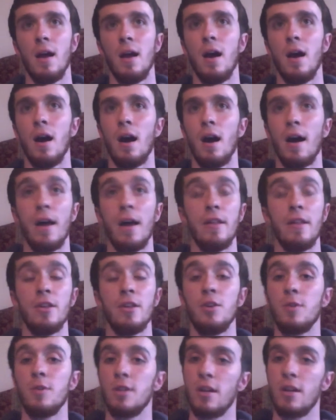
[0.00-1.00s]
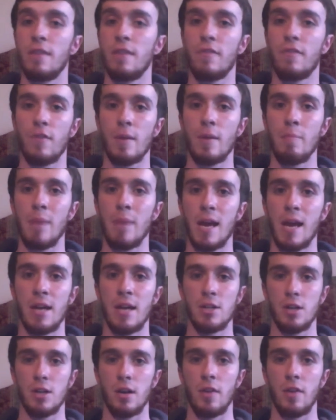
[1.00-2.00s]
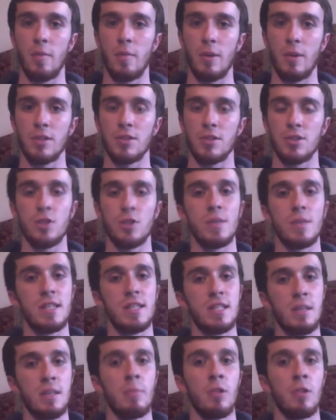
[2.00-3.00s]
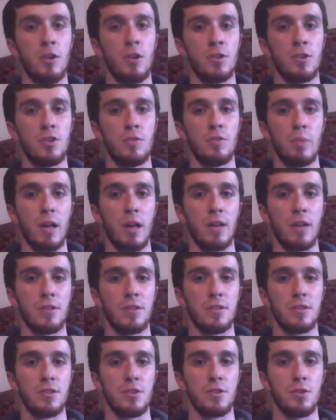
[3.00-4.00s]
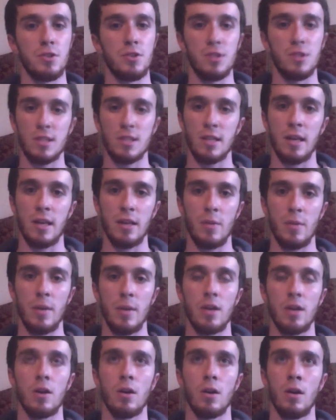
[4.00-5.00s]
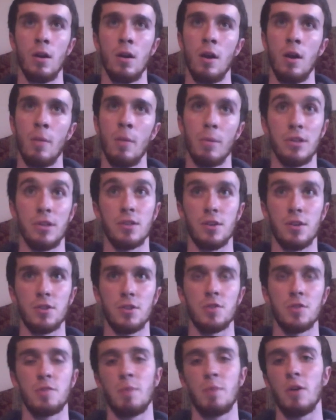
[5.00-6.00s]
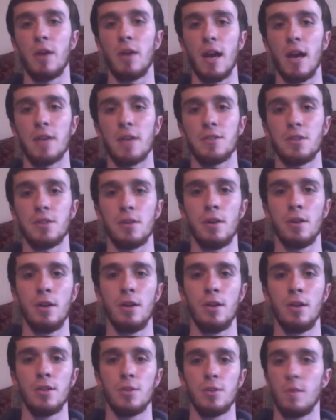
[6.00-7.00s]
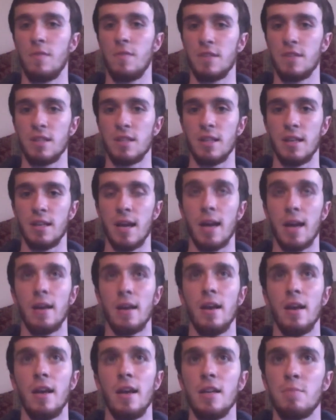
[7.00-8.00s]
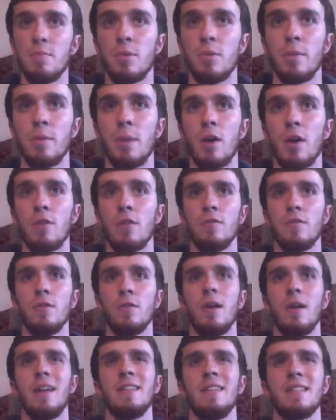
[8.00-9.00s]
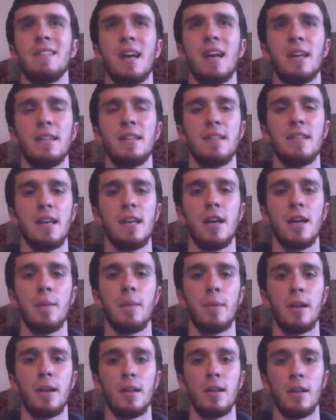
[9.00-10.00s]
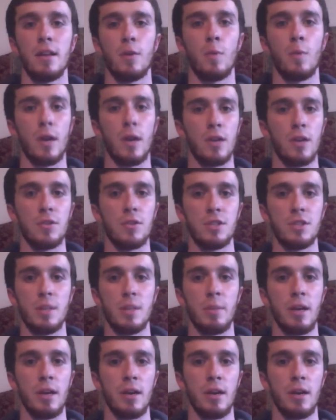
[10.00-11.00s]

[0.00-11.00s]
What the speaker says: And then you can get a free banish on another monster, so he's similar to Blackluster Soldier, slightly weaker, but he's also spellcaster, so he fits in the deck. He's pretty powerful, and he's not going to take up any like regular summoning